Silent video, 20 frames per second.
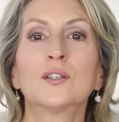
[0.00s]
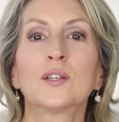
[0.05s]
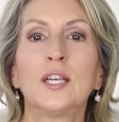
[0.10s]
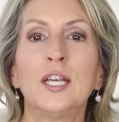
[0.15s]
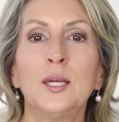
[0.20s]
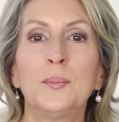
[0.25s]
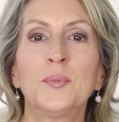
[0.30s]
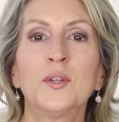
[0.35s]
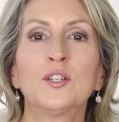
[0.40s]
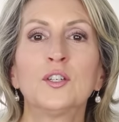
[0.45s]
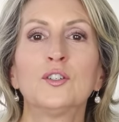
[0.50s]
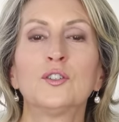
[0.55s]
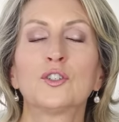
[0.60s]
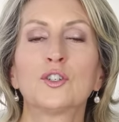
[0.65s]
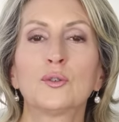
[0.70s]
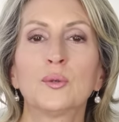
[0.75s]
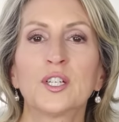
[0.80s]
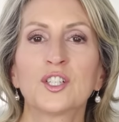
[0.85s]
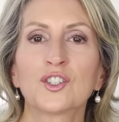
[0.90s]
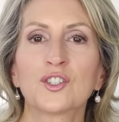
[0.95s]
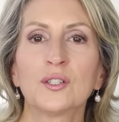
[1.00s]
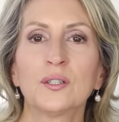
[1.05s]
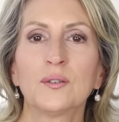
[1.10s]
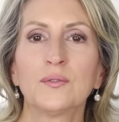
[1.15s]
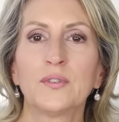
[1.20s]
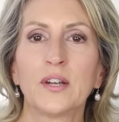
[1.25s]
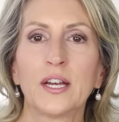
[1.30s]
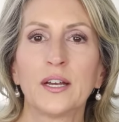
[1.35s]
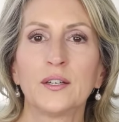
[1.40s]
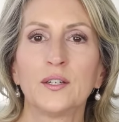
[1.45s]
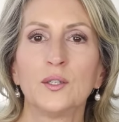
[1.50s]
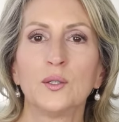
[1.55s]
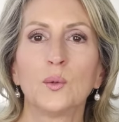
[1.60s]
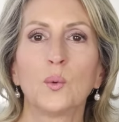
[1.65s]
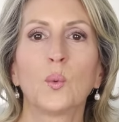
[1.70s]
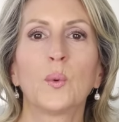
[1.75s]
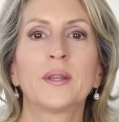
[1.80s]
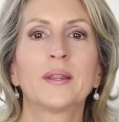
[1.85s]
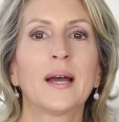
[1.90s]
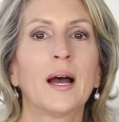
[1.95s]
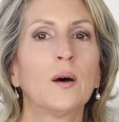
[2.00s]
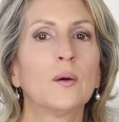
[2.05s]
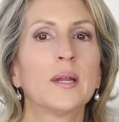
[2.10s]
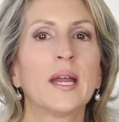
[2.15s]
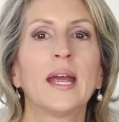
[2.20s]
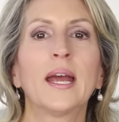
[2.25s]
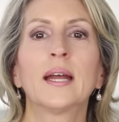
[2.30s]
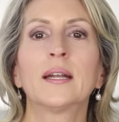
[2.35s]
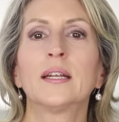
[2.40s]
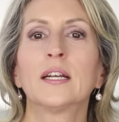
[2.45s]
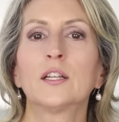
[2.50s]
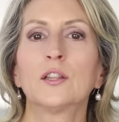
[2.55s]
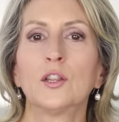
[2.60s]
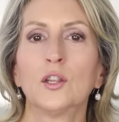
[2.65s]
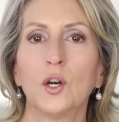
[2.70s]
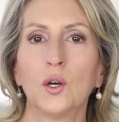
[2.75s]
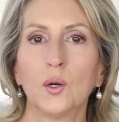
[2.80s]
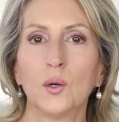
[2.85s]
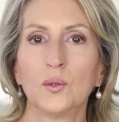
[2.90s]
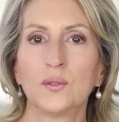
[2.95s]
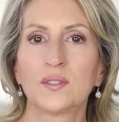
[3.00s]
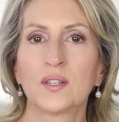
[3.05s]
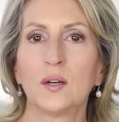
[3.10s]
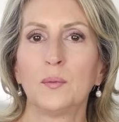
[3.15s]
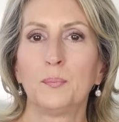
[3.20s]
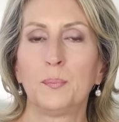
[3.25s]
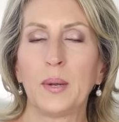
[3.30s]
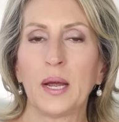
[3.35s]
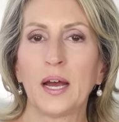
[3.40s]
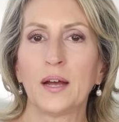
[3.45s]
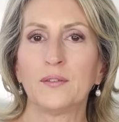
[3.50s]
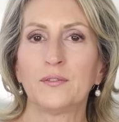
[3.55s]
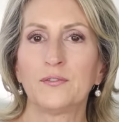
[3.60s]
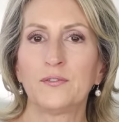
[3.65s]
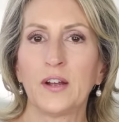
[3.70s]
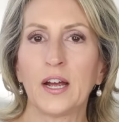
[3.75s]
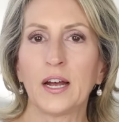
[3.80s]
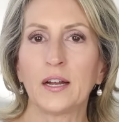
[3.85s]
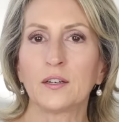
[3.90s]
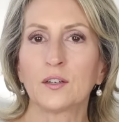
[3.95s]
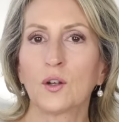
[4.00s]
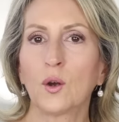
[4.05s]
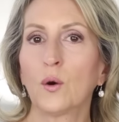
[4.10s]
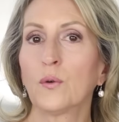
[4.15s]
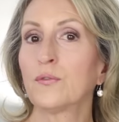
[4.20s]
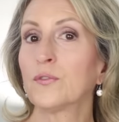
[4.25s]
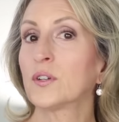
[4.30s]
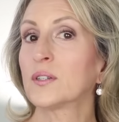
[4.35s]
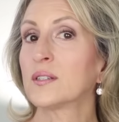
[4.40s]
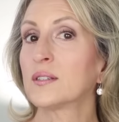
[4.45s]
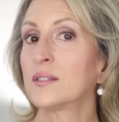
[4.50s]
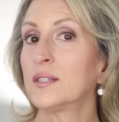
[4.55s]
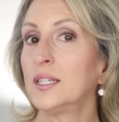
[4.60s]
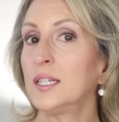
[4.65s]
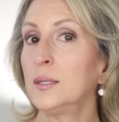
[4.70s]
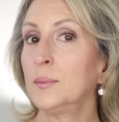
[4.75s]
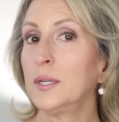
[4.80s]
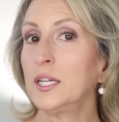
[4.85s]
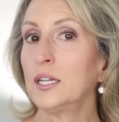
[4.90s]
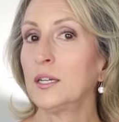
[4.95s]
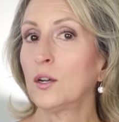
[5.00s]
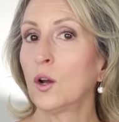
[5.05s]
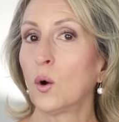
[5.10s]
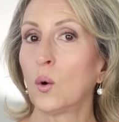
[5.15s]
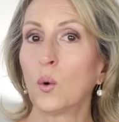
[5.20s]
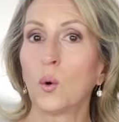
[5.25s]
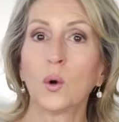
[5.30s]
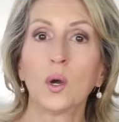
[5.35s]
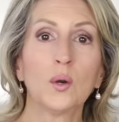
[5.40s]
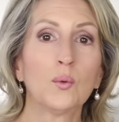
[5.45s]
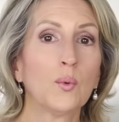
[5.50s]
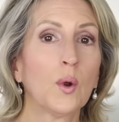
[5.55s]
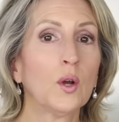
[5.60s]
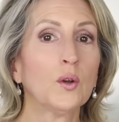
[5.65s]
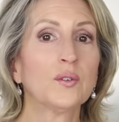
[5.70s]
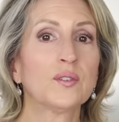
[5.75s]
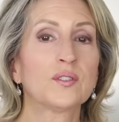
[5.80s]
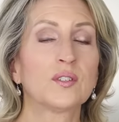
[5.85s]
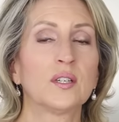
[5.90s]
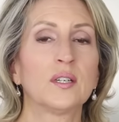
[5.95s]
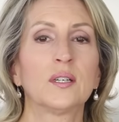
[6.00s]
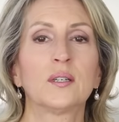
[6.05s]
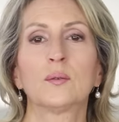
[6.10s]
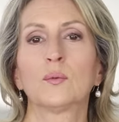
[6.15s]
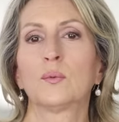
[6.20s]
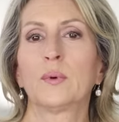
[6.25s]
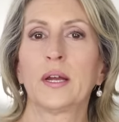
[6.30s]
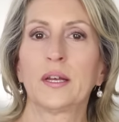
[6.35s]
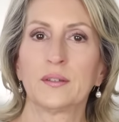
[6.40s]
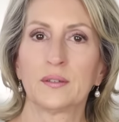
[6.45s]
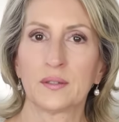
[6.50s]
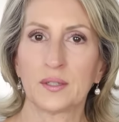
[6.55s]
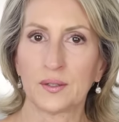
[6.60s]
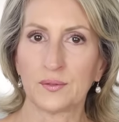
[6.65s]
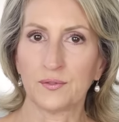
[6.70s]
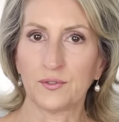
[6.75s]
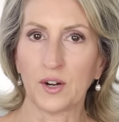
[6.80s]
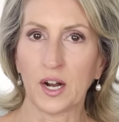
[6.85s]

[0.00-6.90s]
you'll keep the nutritional value without adding loads of bad fat. Go for steaming or roasting rather than